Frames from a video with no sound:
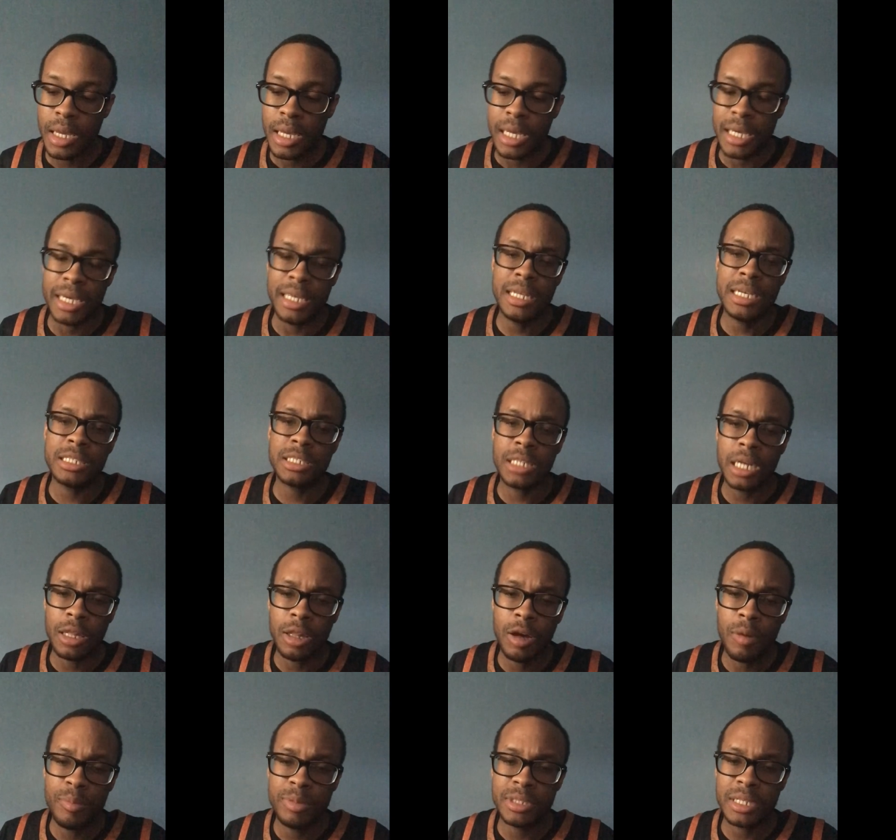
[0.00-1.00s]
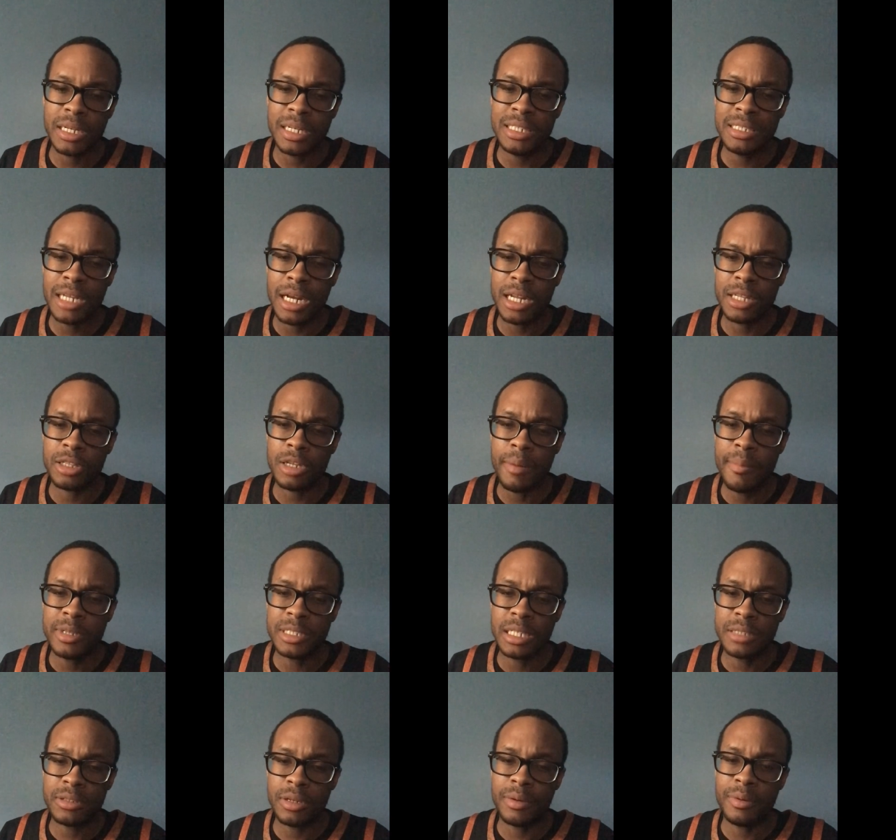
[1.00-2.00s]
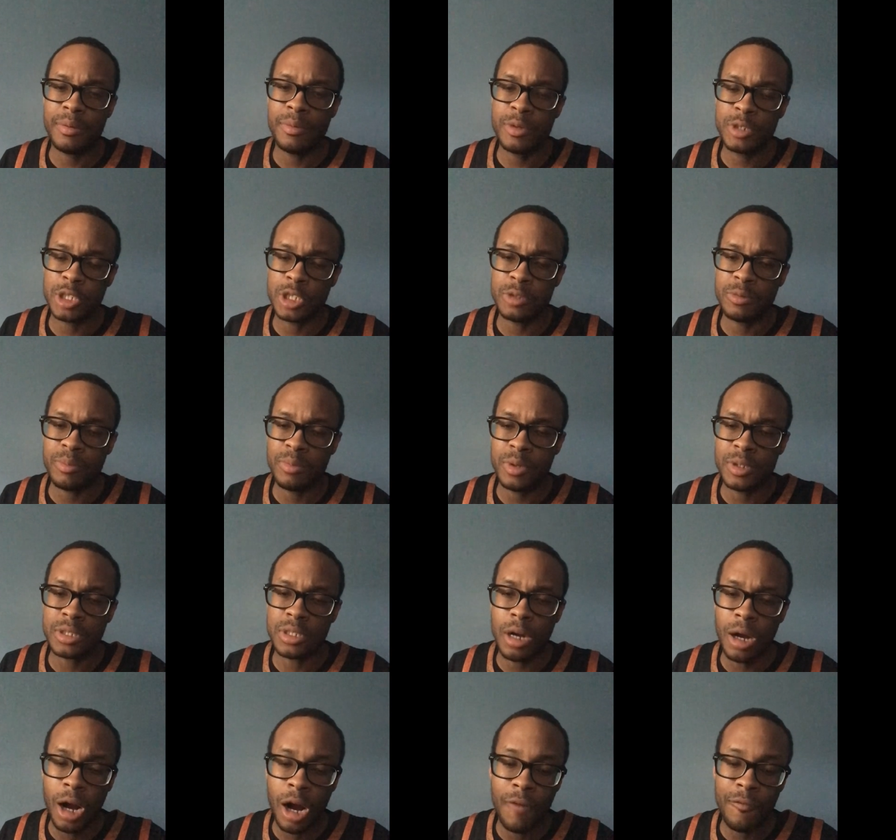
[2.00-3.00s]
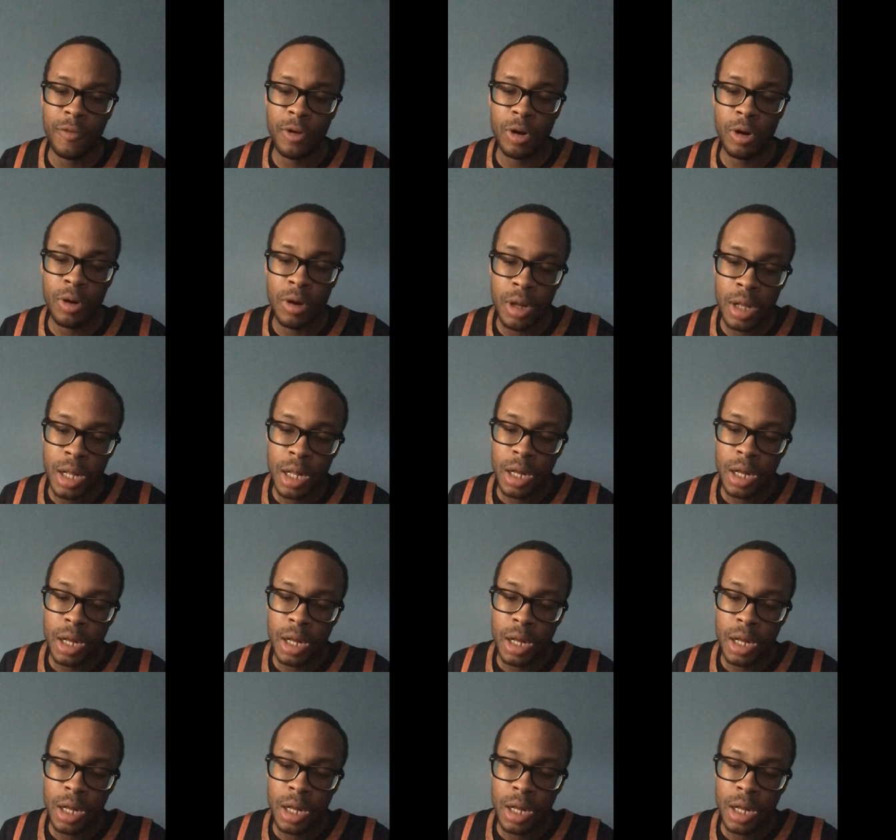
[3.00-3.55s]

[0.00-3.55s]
He did shot low percentage. He shot 30%, which was awful.